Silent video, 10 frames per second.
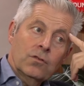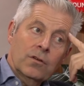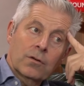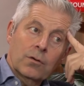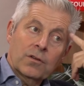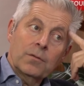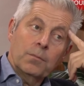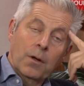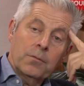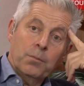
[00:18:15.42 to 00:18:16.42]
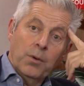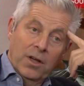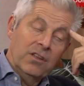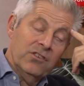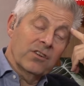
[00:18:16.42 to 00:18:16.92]
also, of course, a
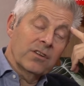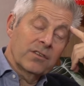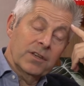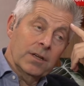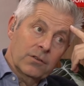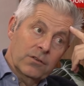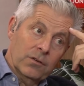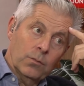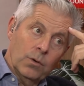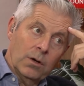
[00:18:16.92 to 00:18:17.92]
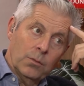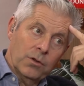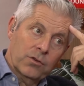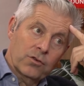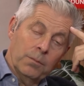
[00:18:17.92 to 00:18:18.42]
personal deal, as it were,
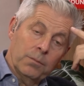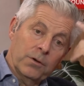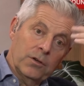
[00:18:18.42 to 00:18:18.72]
with Trump.